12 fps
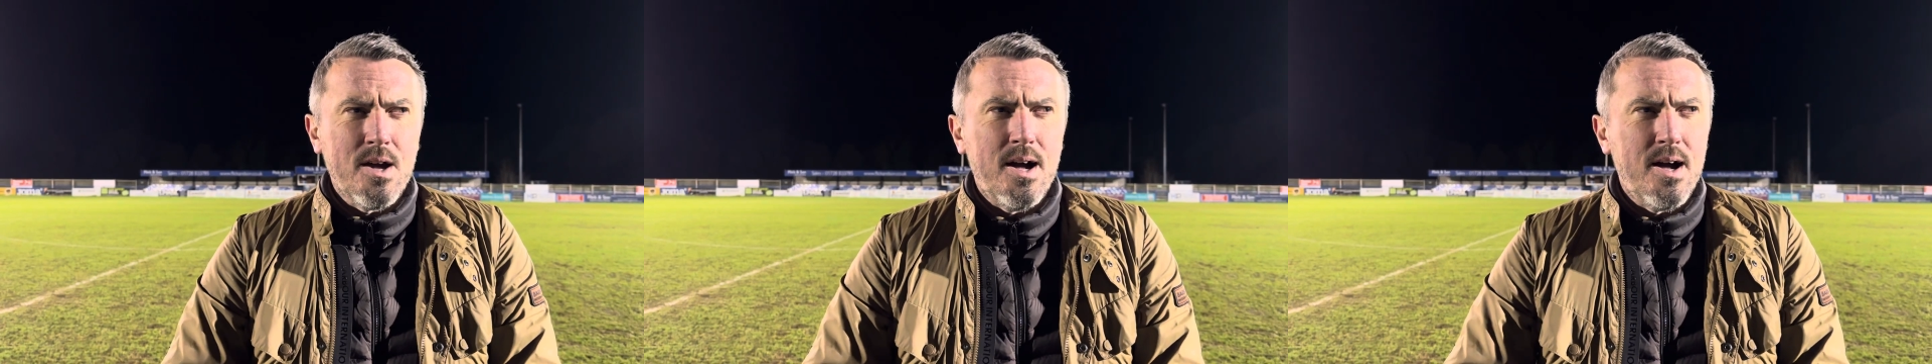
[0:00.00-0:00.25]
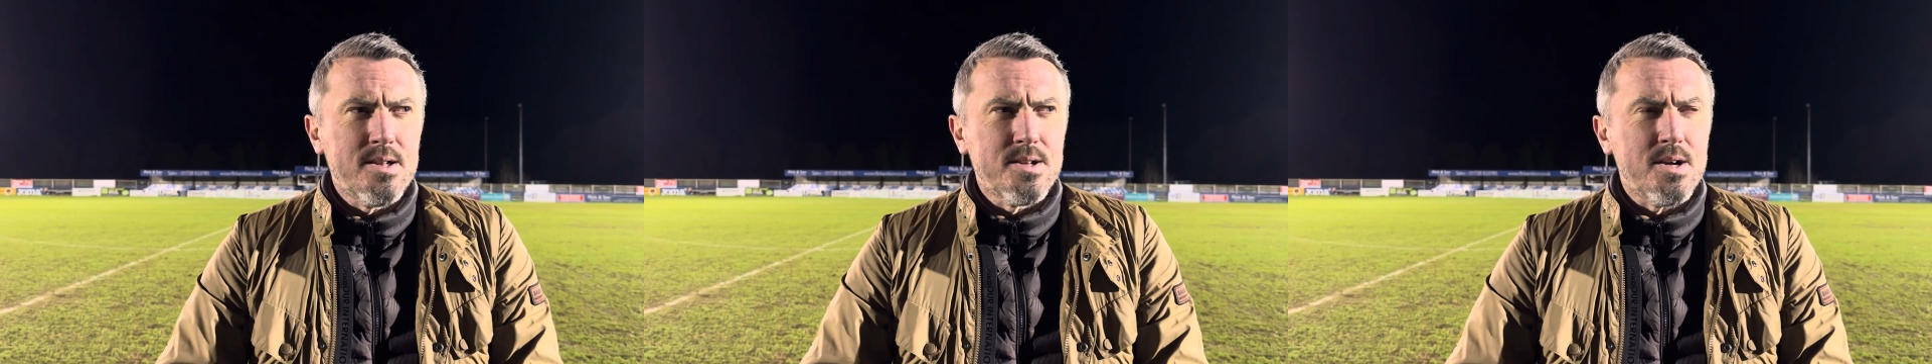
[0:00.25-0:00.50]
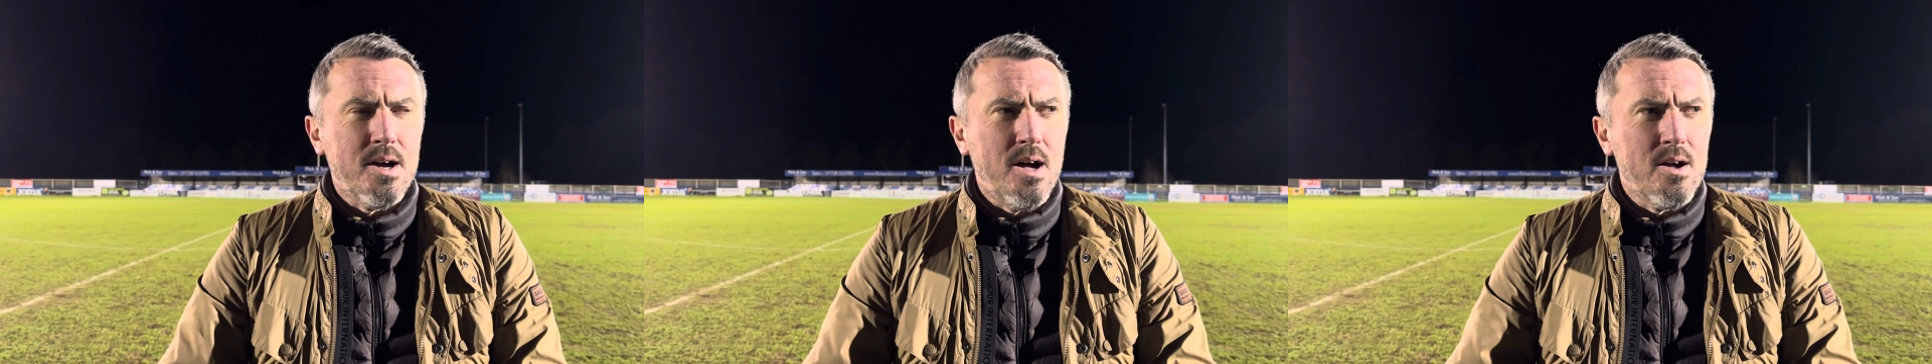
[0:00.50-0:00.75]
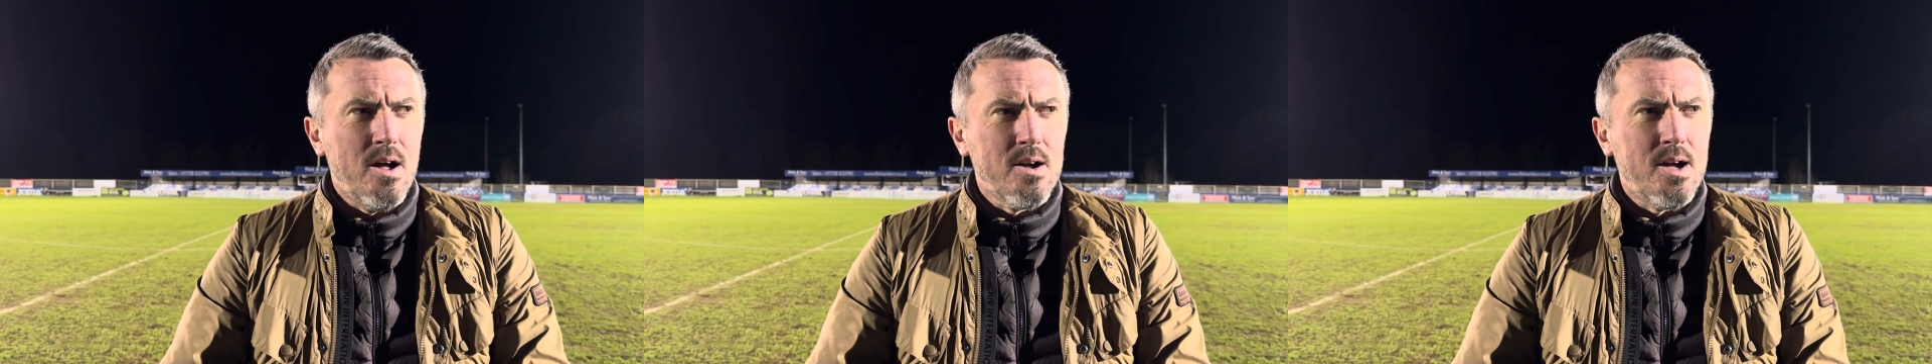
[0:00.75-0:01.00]
can't I,
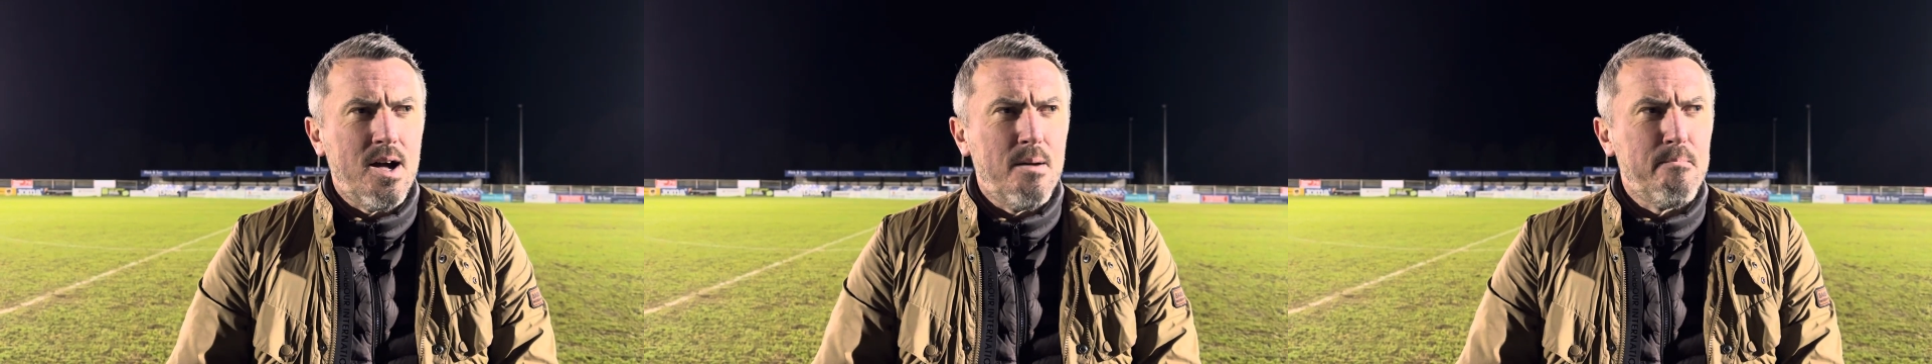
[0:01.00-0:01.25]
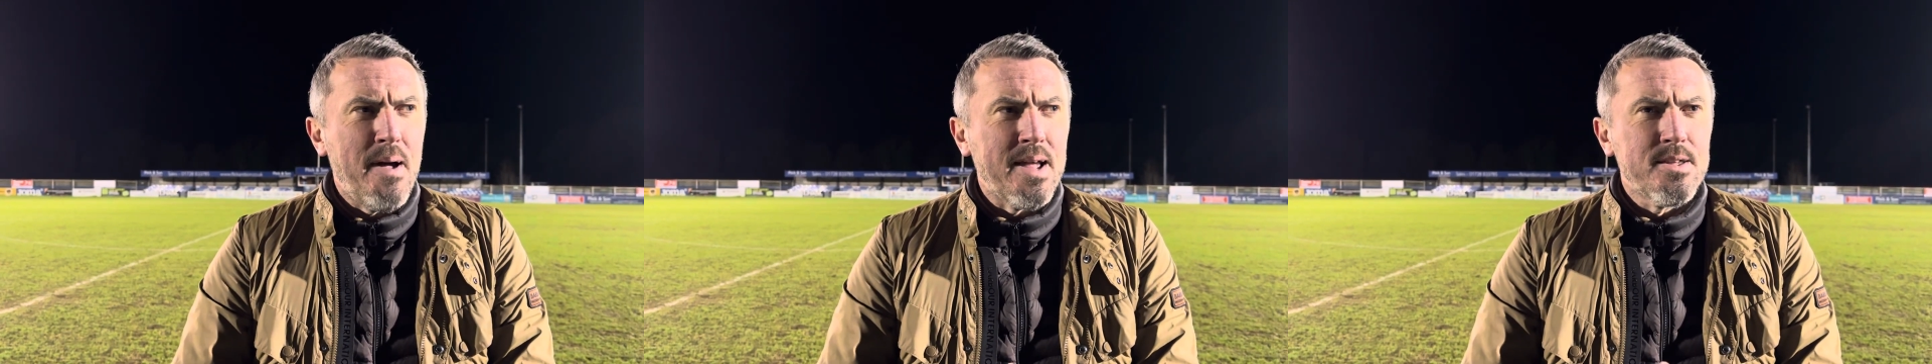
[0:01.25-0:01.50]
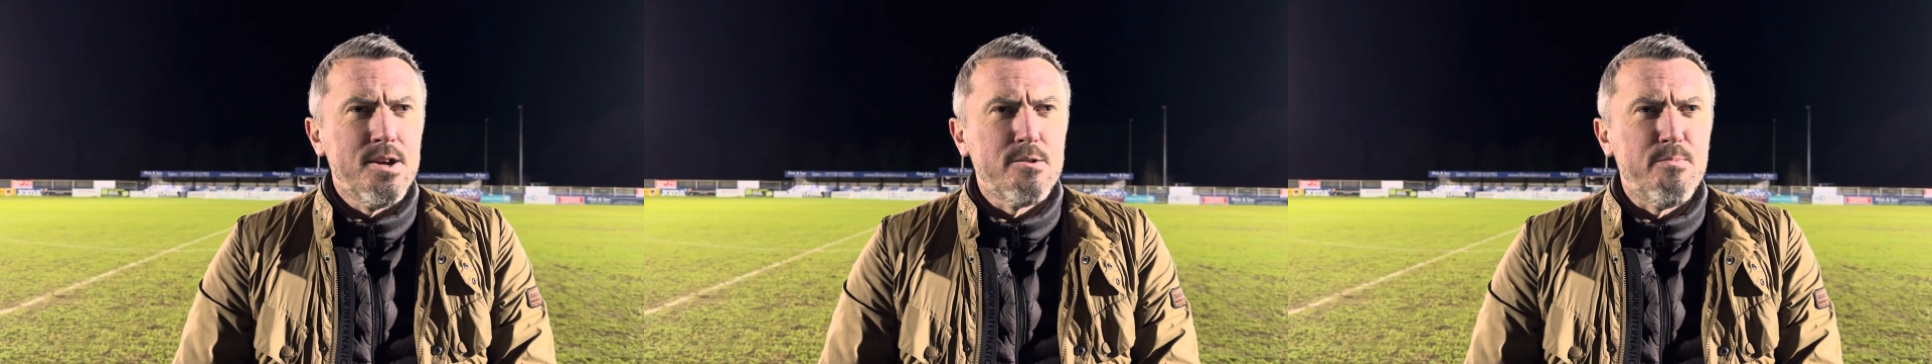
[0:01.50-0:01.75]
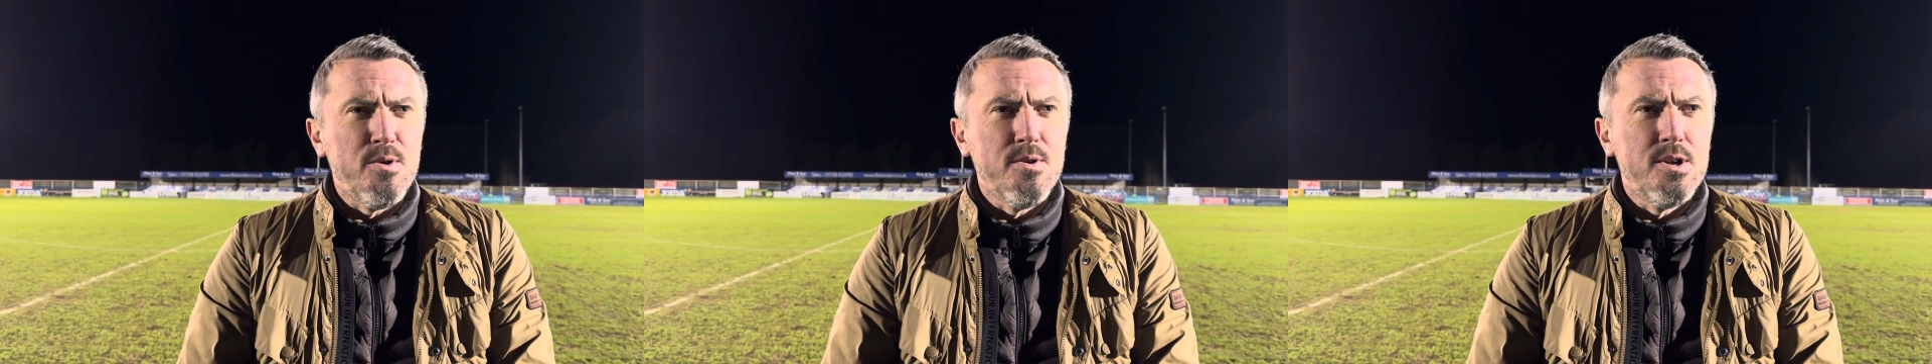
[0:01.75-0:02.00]
I, can't back these
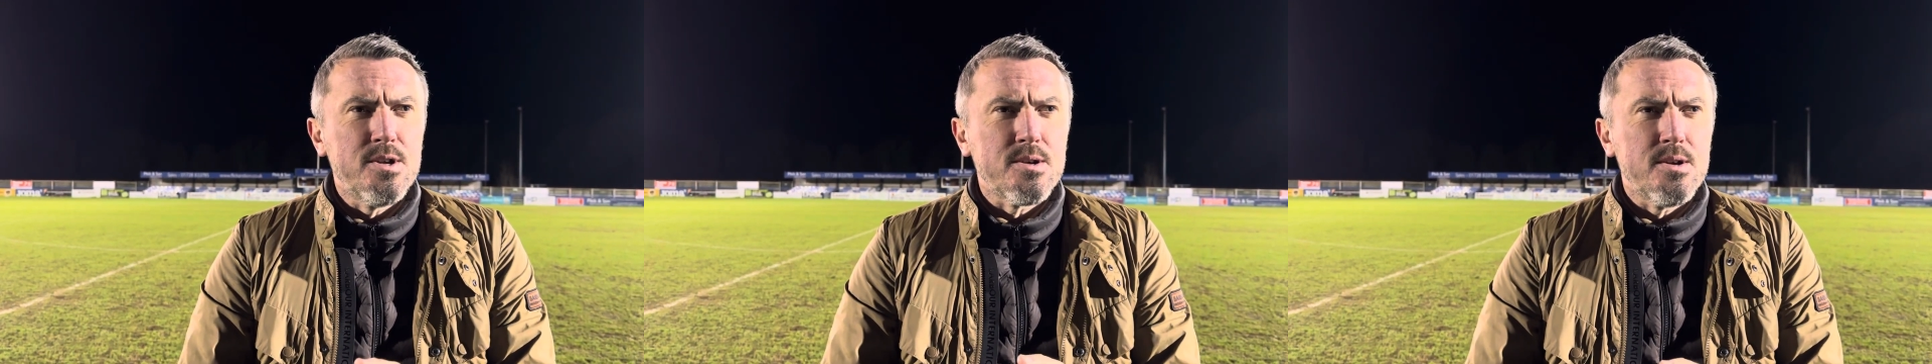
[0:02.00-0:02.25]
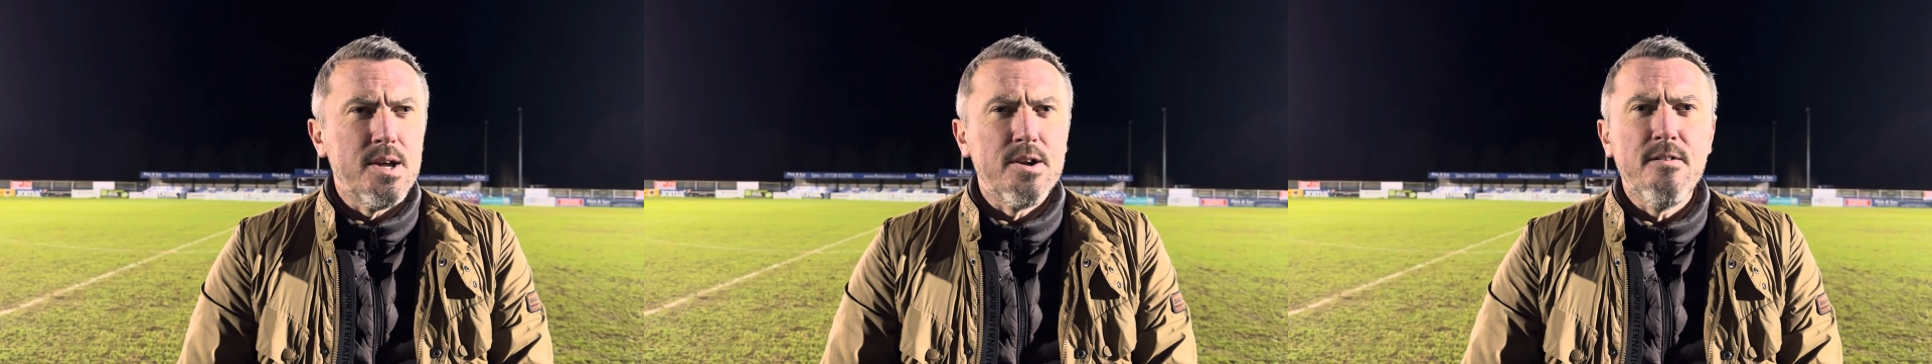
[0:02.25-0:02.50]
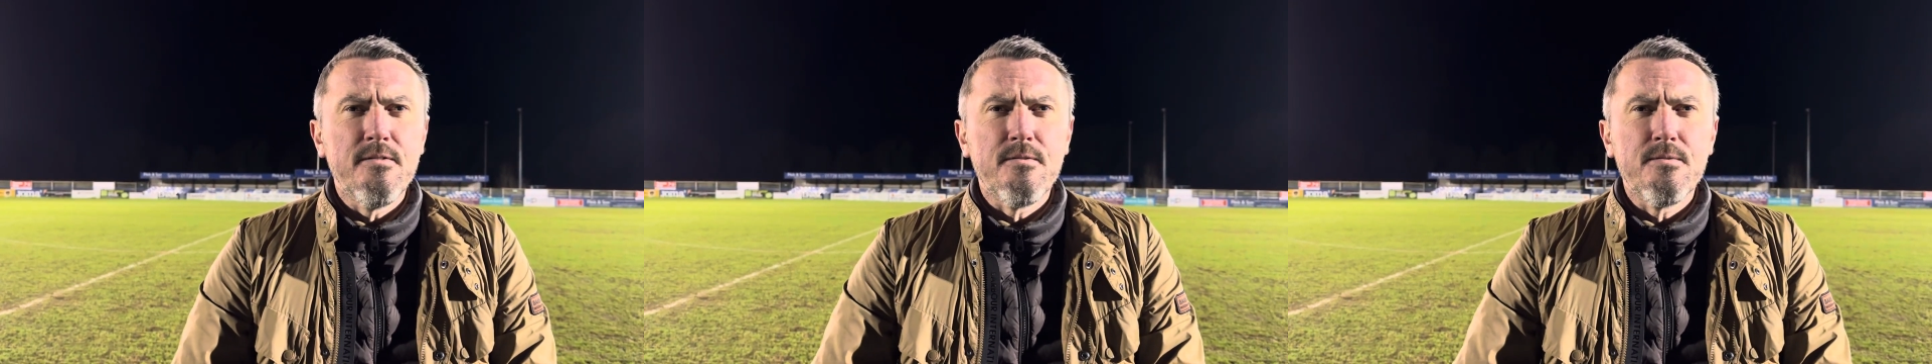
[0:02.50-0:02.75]
boys enough.